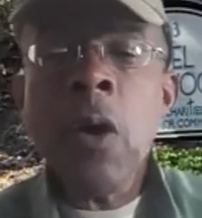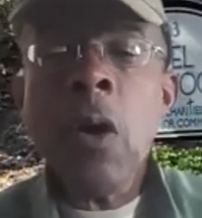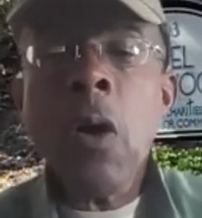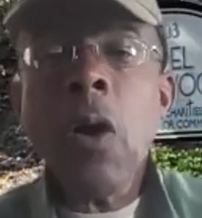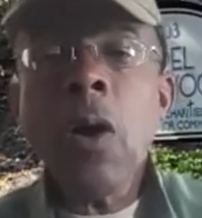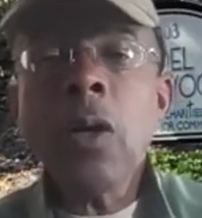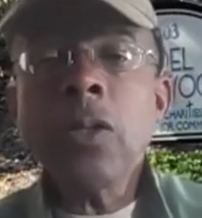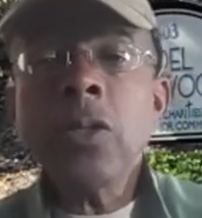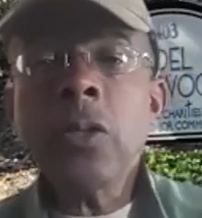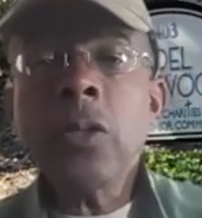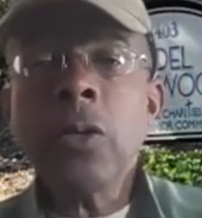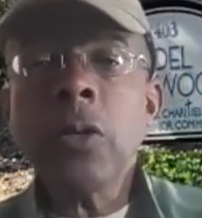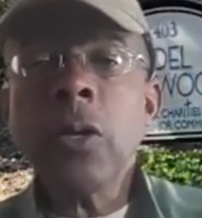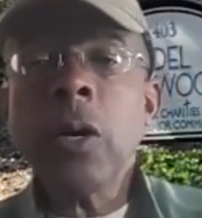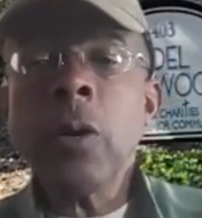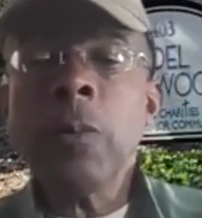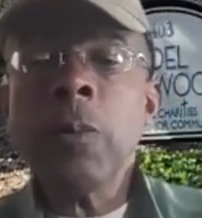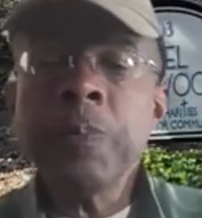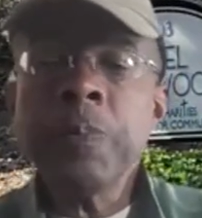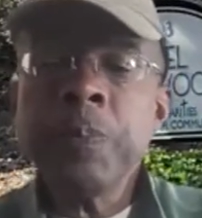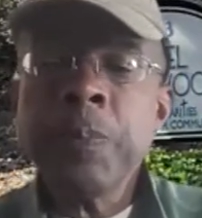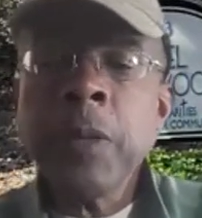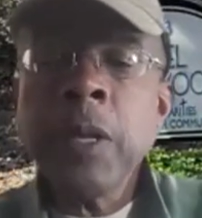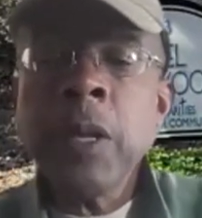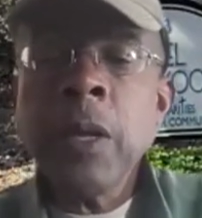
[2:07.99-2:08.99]
Also,
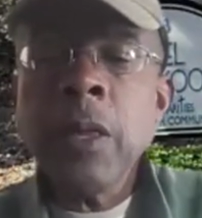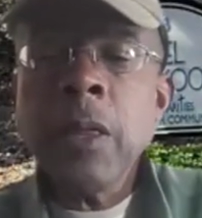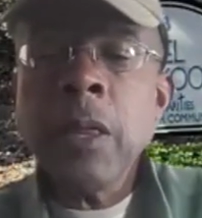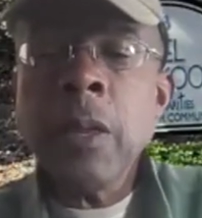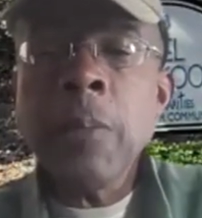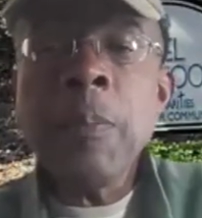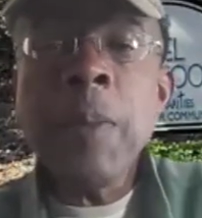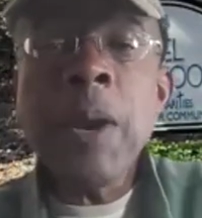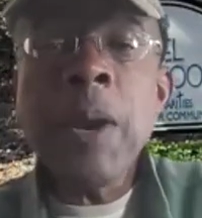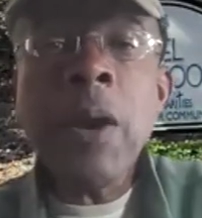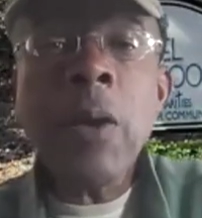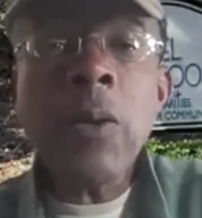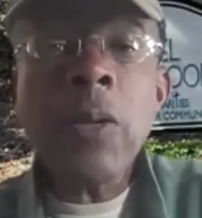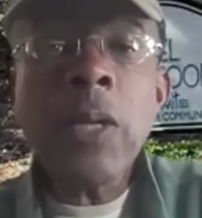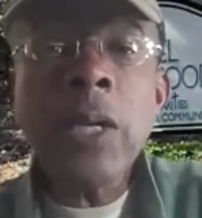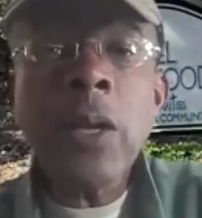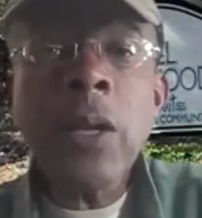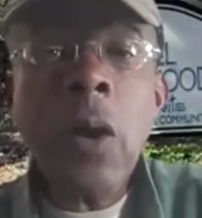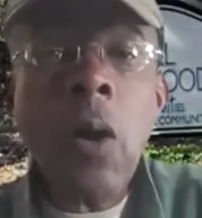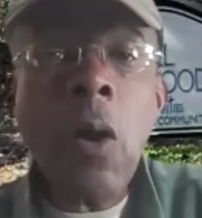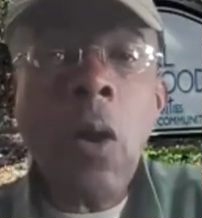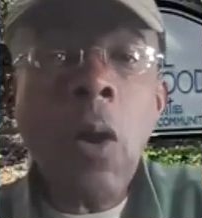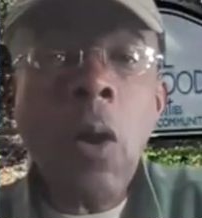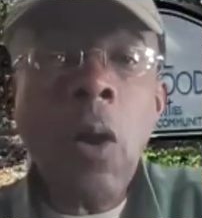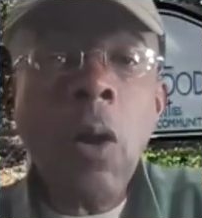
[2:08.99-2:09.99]
though, the Maryland
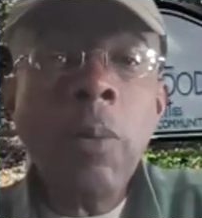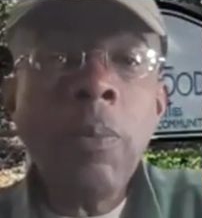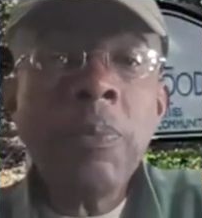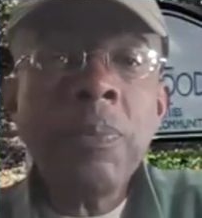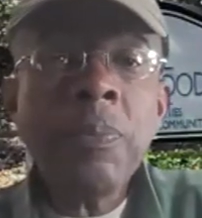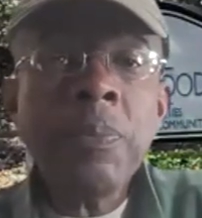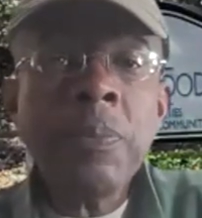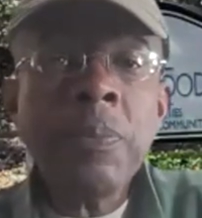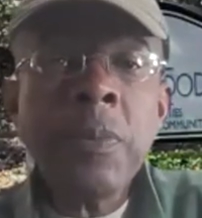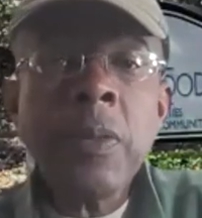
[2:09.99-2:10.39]
Hall,